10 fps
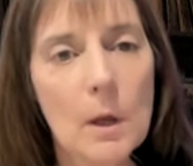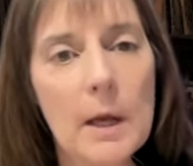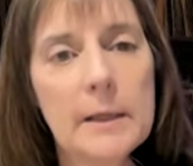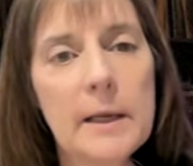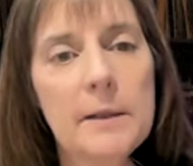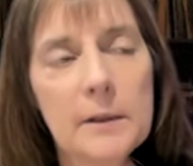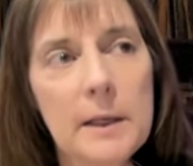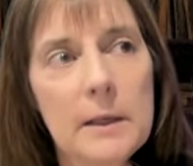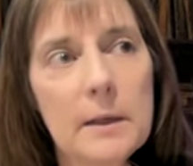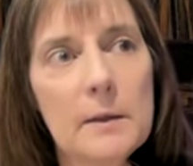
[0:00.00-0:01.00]
And I
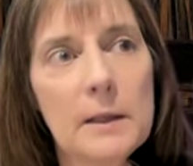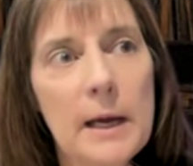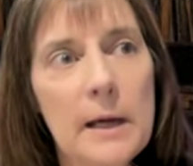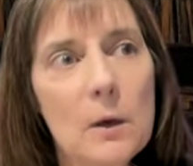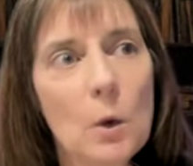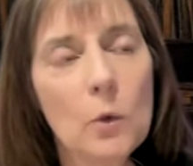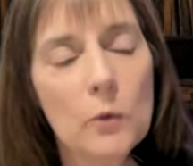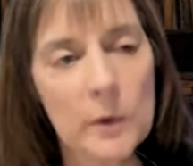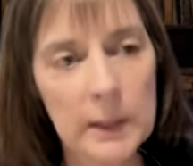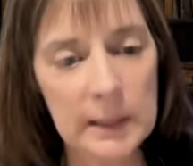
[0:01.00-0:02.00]
think that
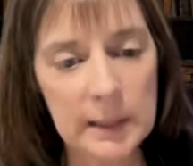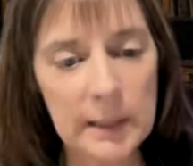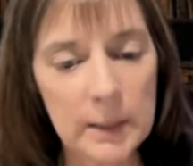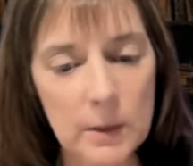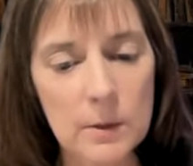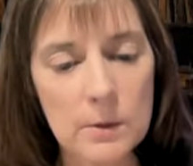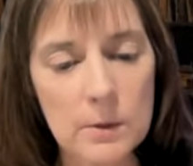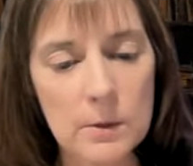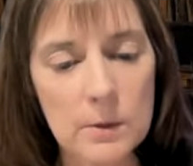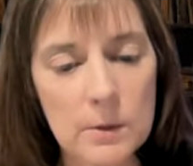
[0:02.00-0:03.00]
over the
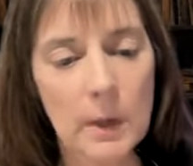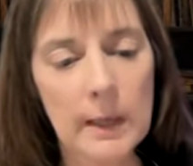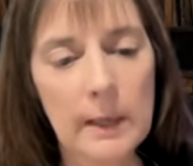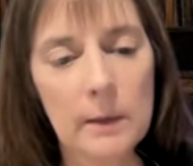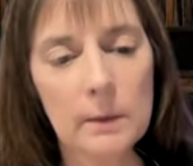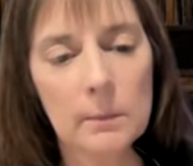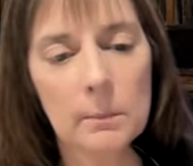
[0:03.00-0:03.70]
years, my